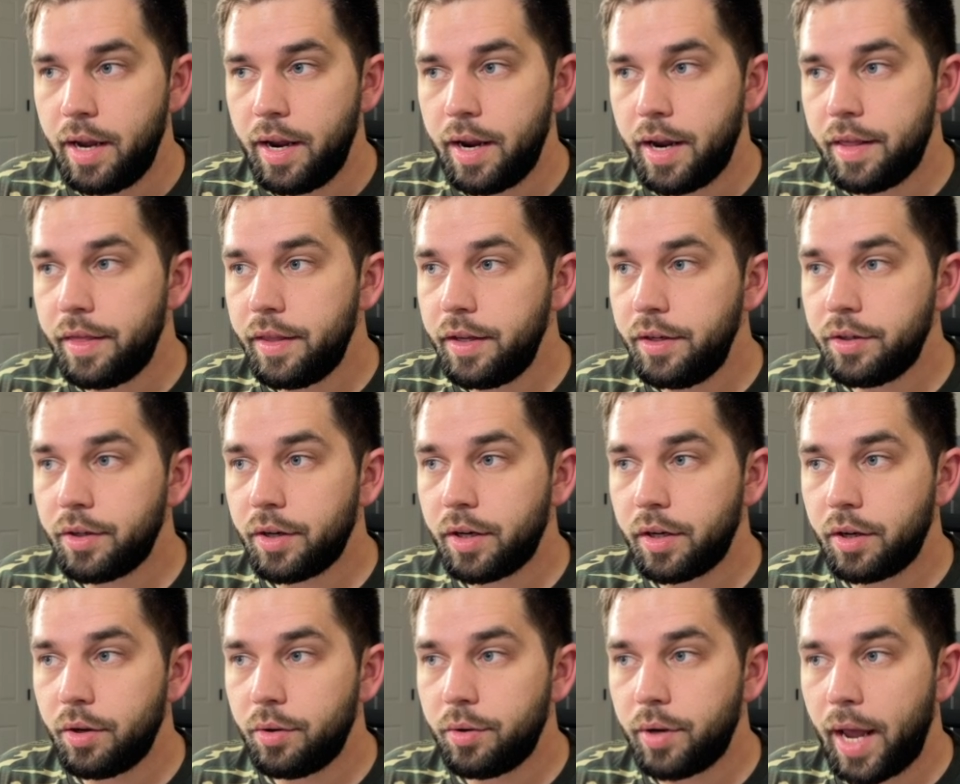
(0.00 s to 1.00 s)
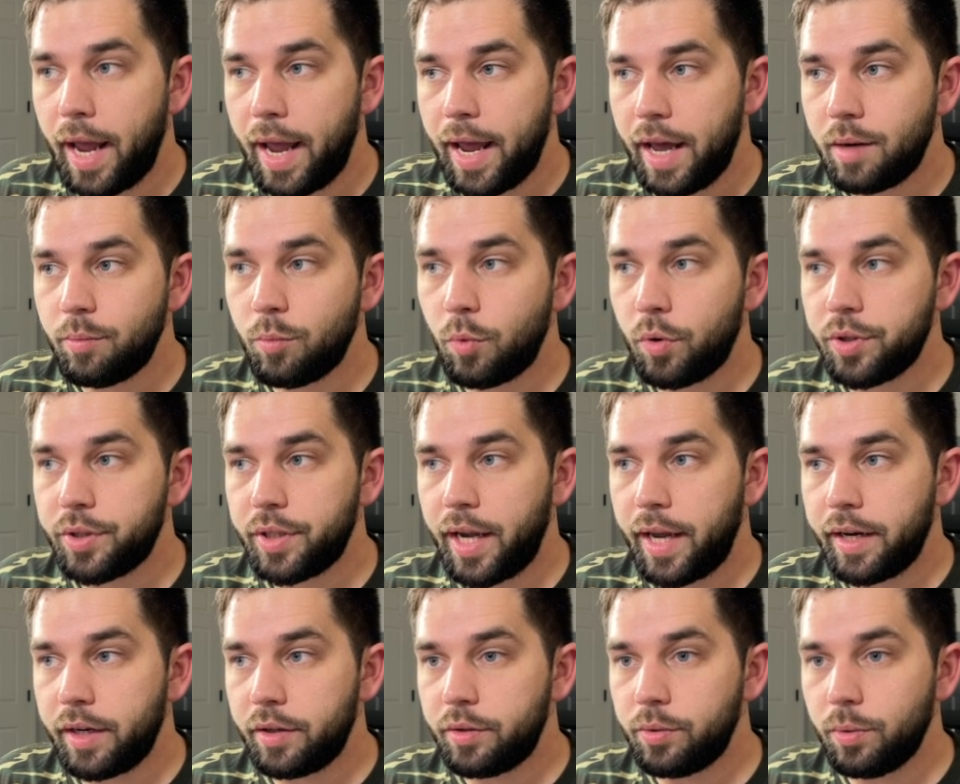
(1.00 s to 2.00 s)
and then you're going to go to add more
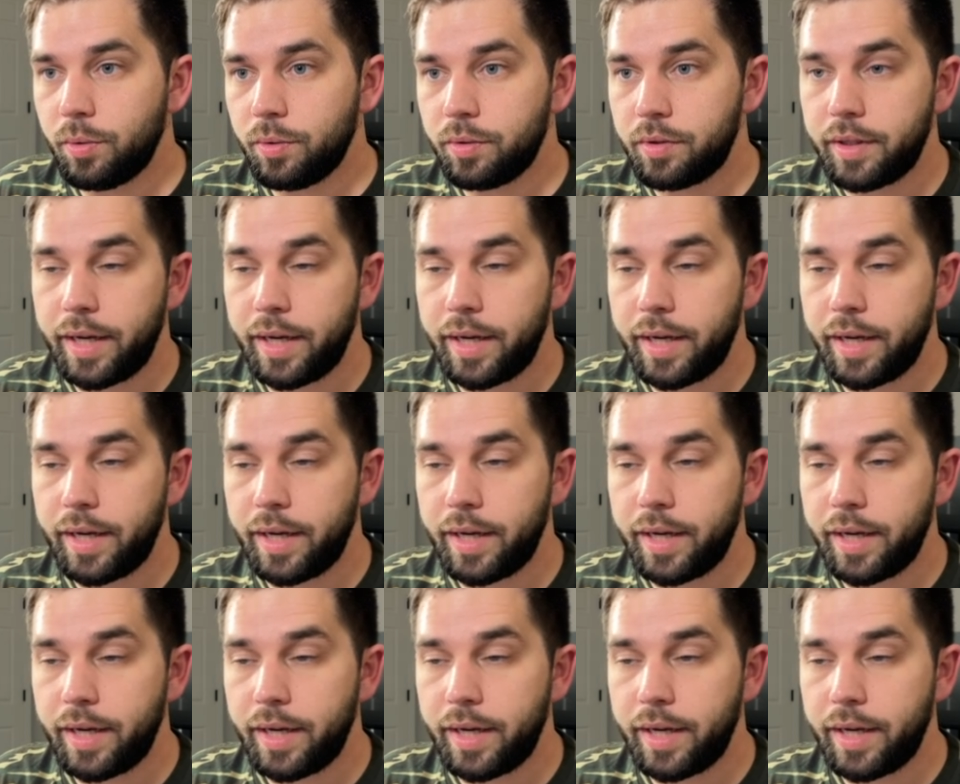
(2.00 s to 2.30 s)
scanning tools.